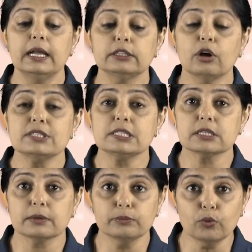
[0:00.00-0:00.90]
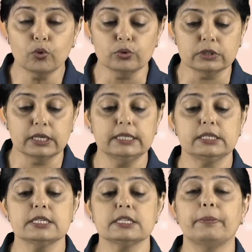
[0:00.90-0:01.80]
Now, moon, it
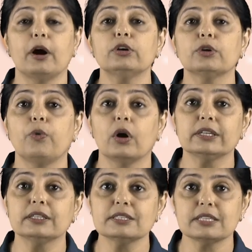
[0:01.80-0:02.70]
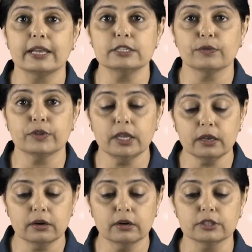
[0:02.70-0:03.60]
is about quarter the size of the
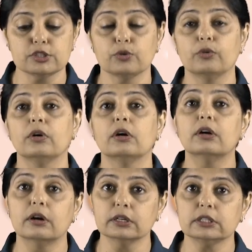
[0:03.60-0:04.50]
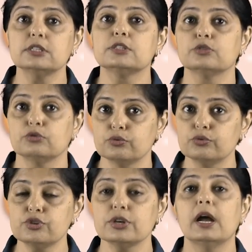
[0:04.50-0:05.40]
earth. So, earth is
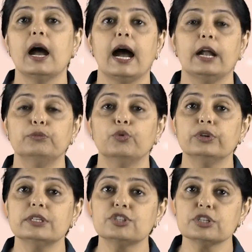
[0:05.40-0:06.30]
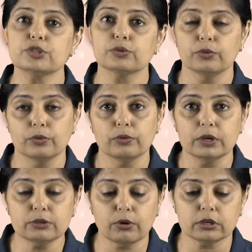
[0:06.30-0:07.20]
huge and moon is just
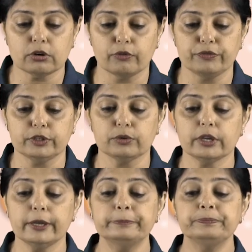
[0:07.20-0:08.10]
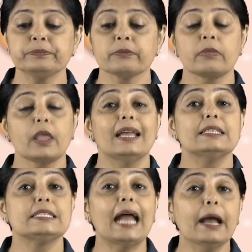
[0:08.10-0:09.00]
1/4 of it. Okay.
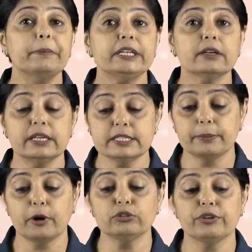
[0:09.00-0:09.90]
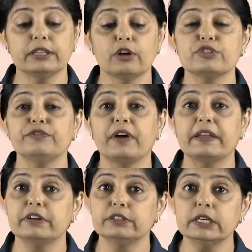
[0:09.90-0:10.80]
Its diameter is about
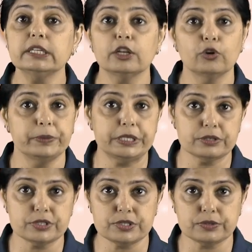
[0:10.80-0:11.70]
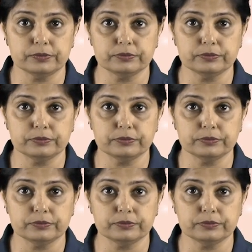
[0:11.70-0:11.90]
3,500 kilometers.